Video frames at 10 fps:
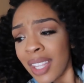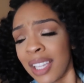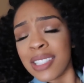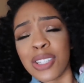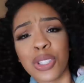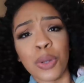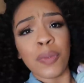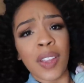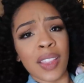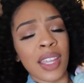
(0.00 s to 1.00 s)
because it's two
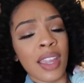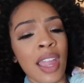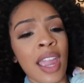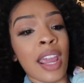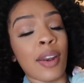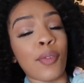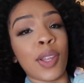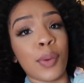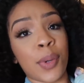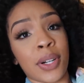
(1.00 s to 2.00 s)
fifty and I
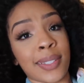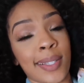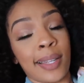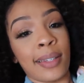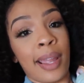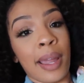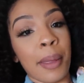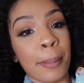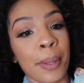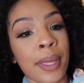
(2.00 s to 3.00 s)
really want her to take a
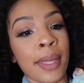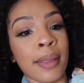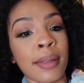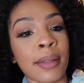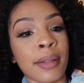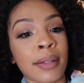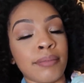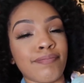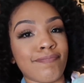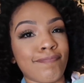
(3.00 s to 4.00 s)
nap.
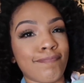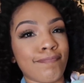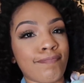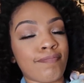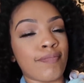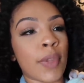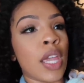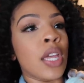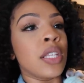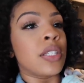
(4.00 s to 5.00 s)
Hmm.
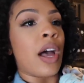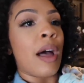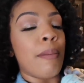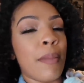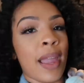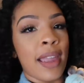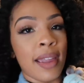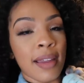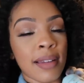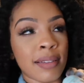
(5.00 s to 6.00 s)
So I
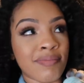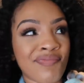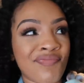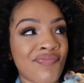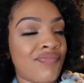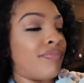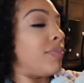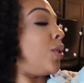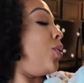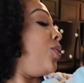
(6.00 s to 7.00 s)
may, hmm.
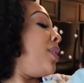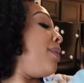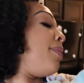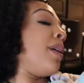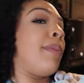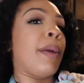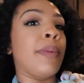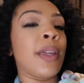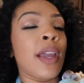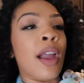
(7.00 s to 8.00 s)
Oh, good burp,
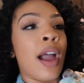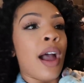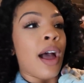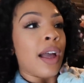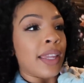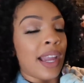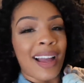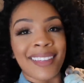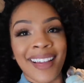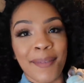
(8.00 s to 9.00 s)
baby.
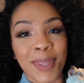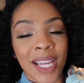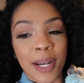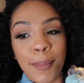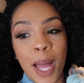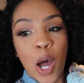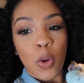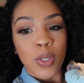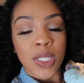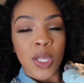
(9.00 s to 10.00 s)
Yeah, I'm thinking
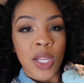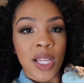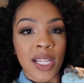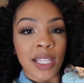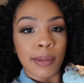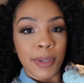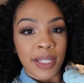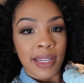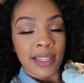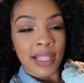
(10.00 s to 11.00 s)
about
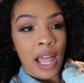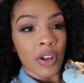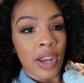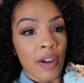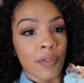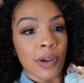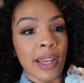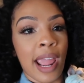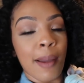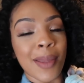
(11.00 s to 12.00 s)
putting Skylar down for a
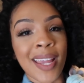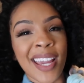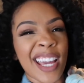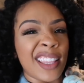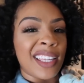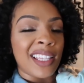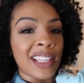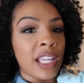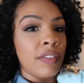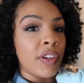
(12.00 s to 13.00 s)
nap and
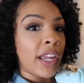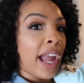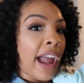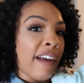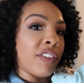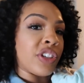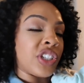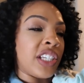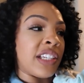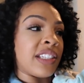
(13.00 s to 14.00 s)
then leaving after
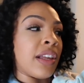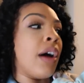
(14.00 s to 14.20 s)
she gets